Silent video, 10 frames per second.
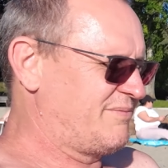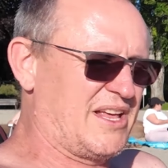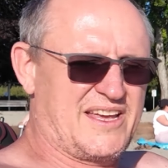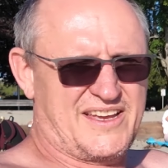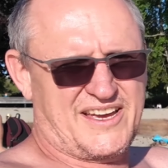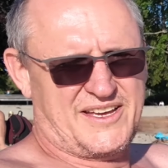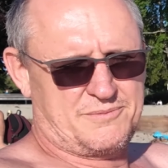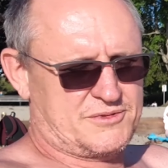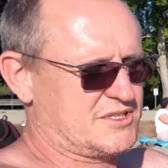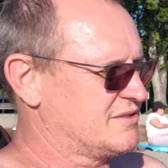Playing
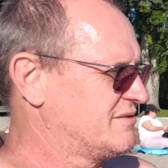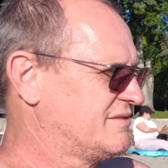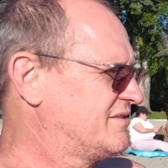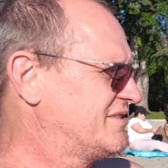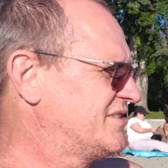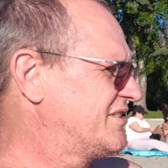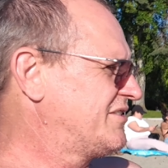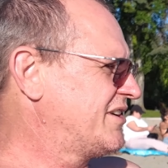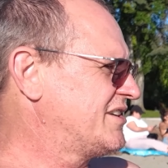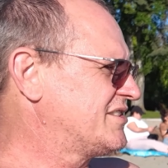games.
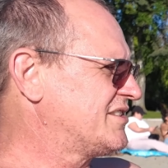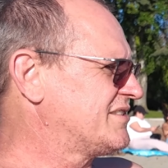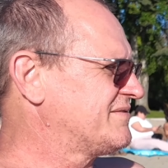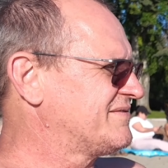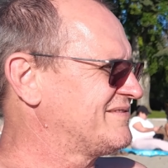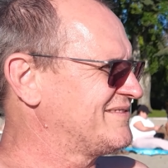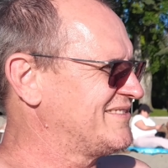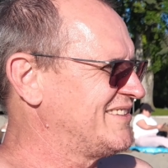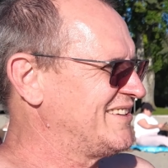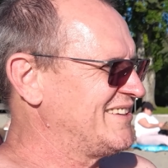Crazy.
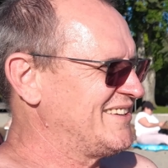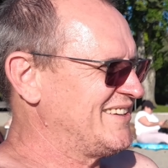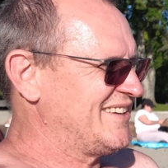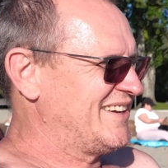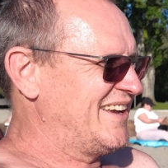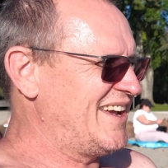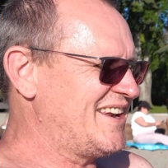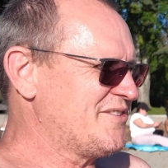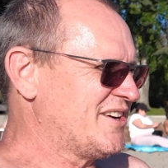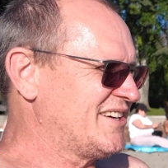
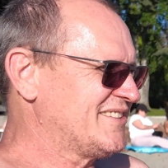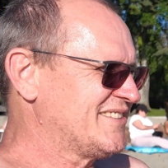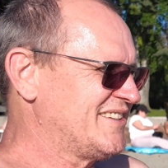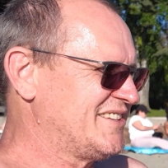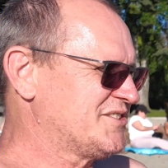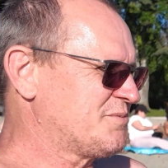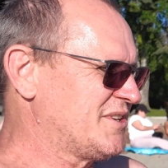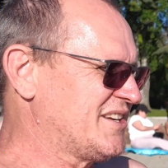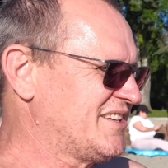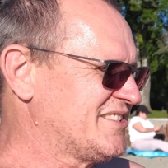Anyway, it is
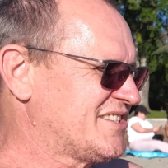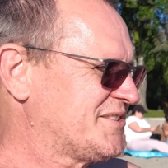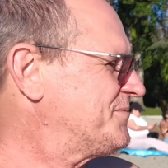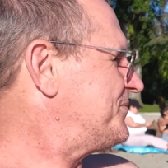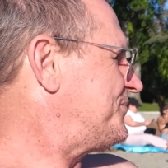what it is.